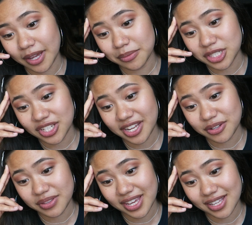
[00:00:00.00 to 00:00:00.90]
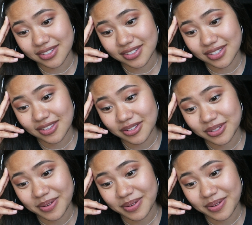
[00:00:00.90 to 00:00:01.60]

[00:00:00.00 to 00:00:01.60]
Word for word: I wish I knew the answer to this